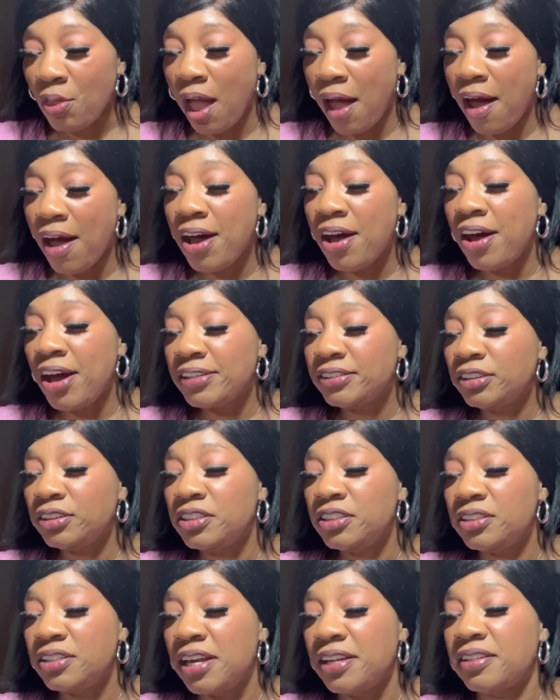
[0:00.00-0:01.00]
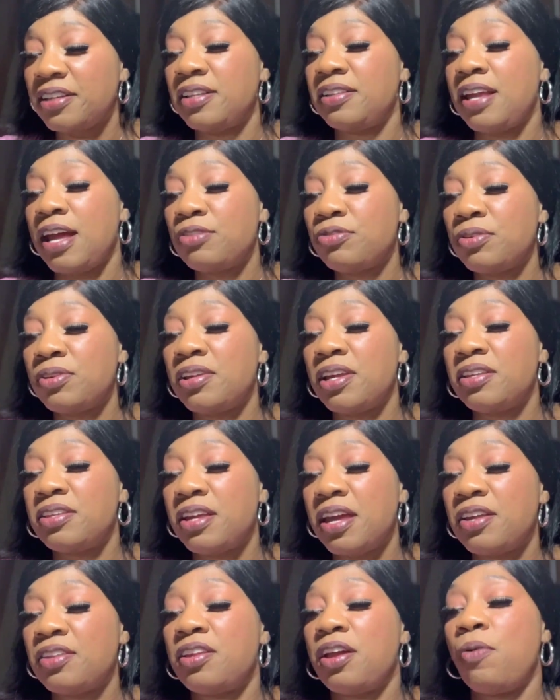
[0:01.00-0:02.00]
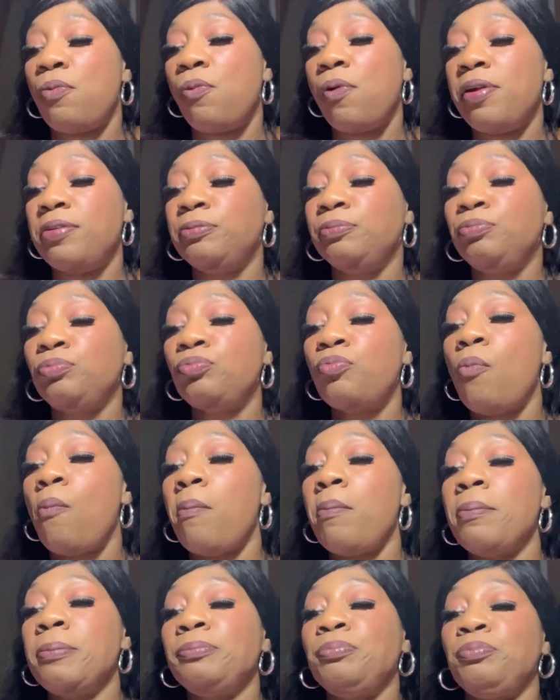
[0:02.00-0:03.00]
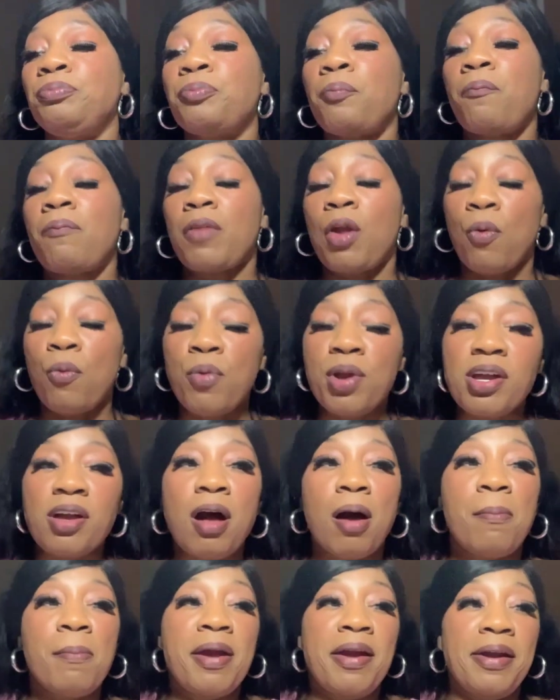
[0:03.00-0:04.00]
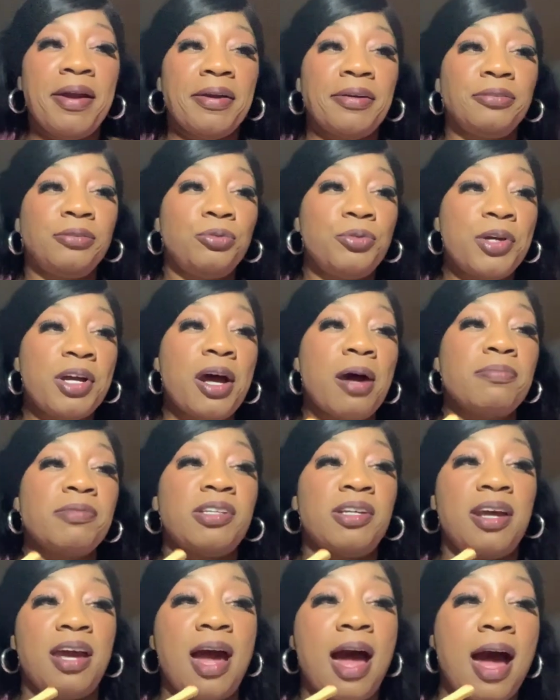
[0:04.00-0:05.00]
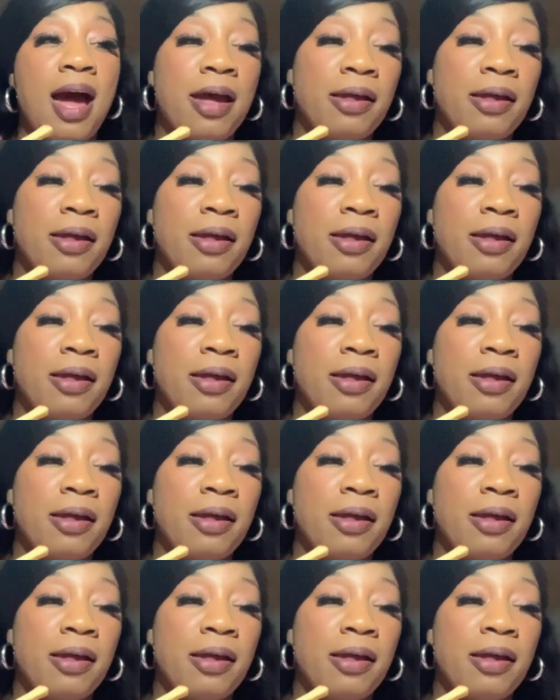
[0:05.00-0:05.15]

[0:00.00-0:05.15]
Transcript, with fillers: I honestly think that that's what they think that when we come here, we come to their